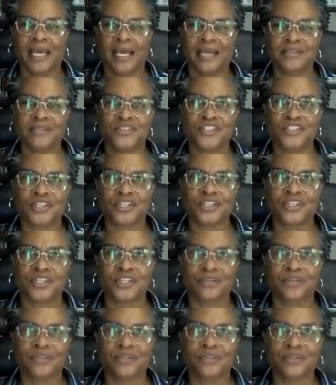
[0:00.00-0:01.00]
And so,
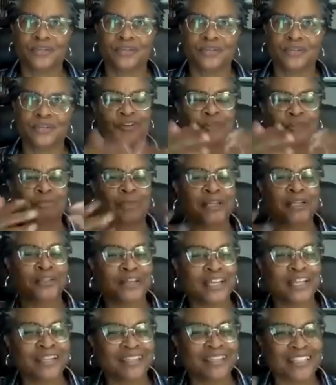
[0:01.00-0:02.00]
this idea of
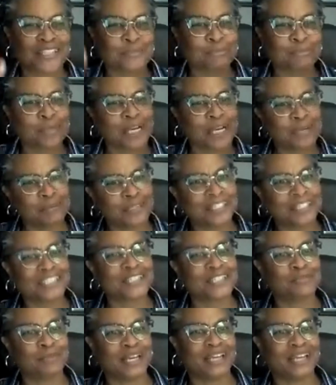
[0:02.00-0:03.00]
appearing in these public
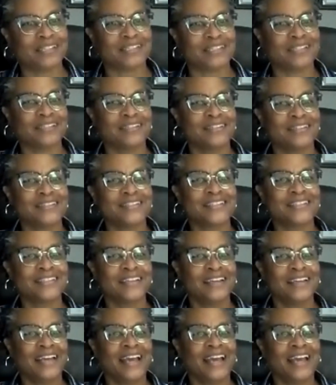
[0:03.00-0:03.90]
spaces